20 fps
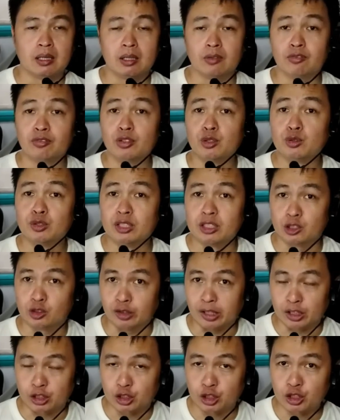few
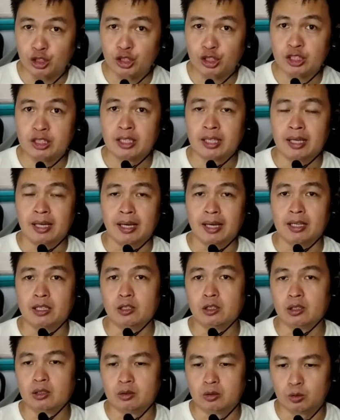distractions, and
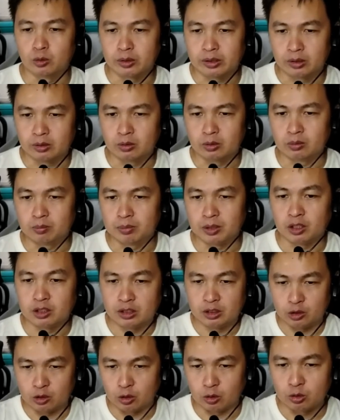because
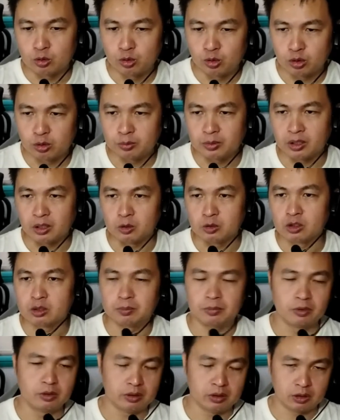it's your own room,
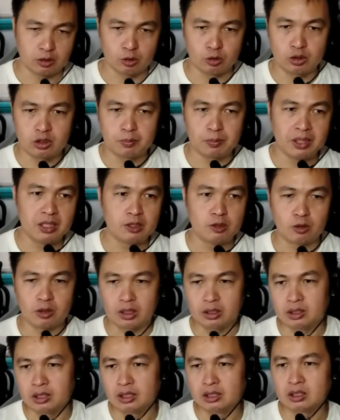it's your own space, you
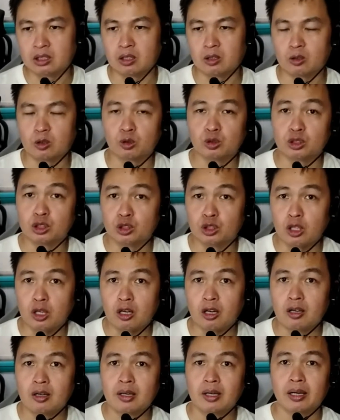can just close the
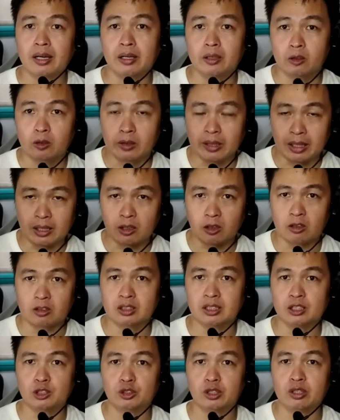door and
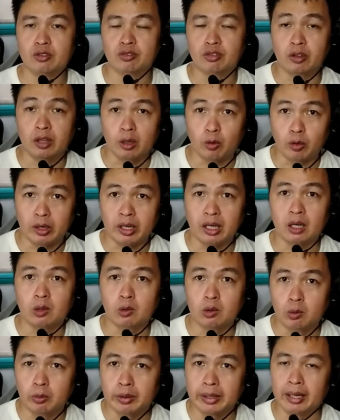concentrate for that 1
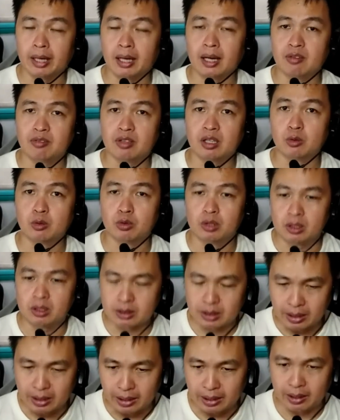hour, 1.5
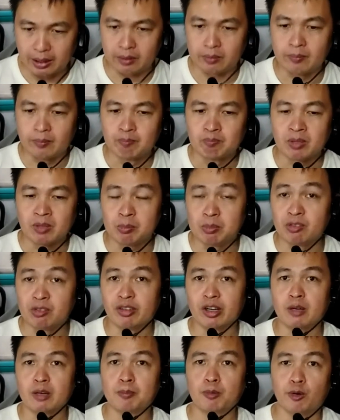hours, and be
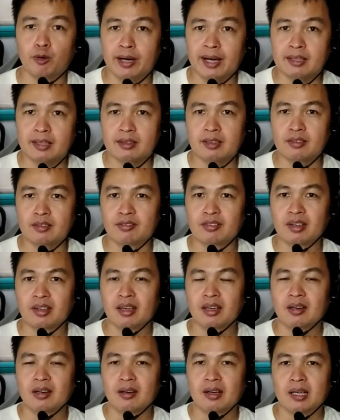very productive.
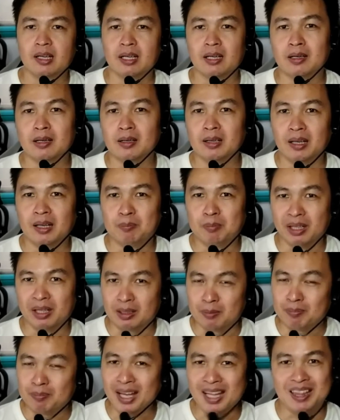But
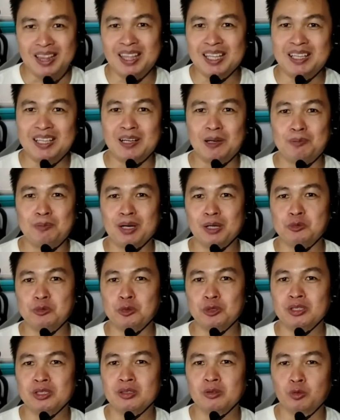the bad thing about
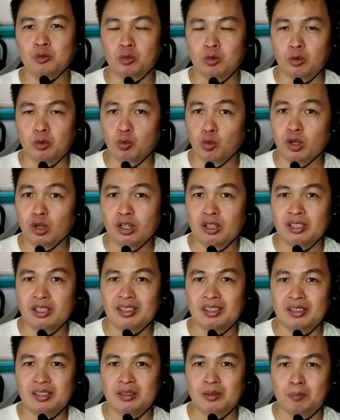doing your work
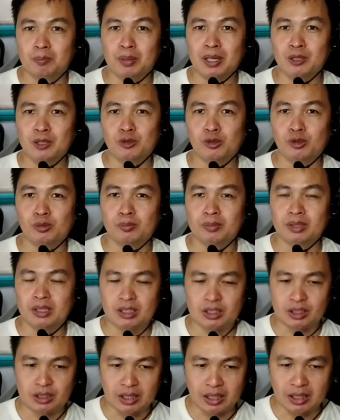in the bedroom
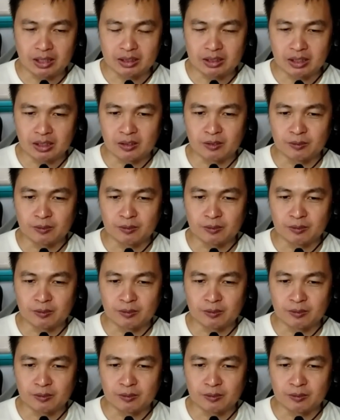is that